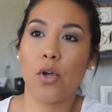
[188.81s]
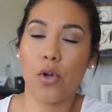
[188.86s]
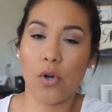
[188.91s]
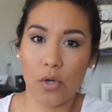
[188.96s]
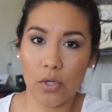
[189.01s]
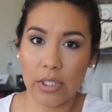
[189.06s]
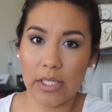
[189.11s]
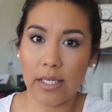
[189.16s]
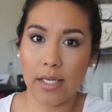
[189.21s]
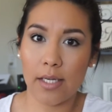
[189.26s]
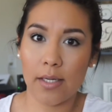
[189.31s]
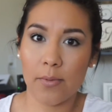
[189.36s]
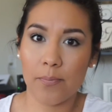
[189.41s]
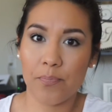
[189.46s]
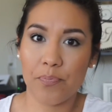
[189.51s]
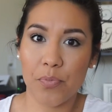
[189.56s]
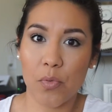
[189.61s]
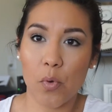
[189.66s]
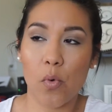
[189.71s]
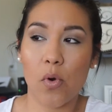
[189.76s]
early,
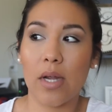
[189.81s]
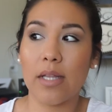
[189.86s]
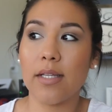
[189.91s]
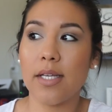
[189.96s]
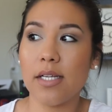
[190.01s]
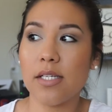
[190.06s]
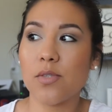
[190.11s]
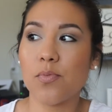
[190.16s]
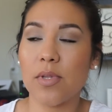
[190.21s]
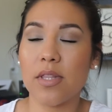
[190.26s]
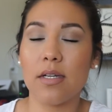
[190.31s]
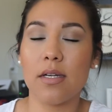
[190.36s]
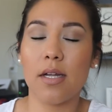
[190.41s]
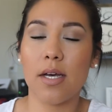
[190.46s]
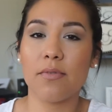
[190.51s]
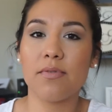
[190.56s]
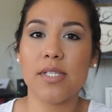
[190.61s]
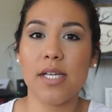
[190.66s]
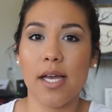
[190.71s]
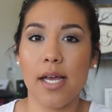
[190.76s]
or at least with
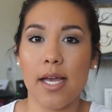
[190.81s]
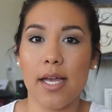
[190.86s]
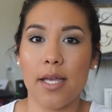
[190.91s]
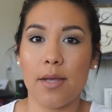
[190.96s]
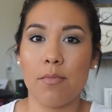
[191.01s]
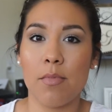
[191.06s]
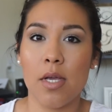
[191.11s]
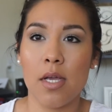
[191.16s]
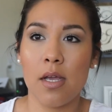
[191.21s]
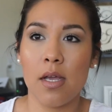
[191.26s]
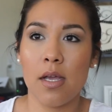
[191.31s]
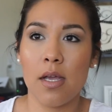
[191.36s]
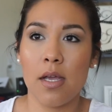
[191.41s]
enough time